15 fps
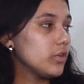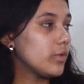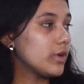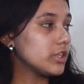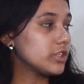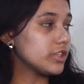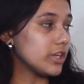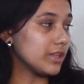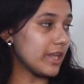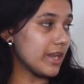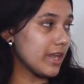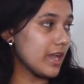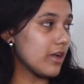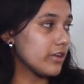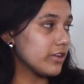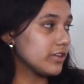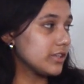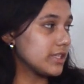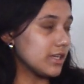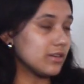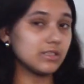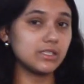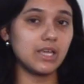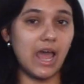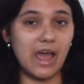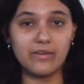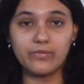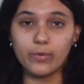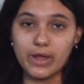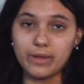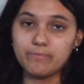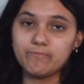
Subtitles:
you want to start letting out your sails halfway.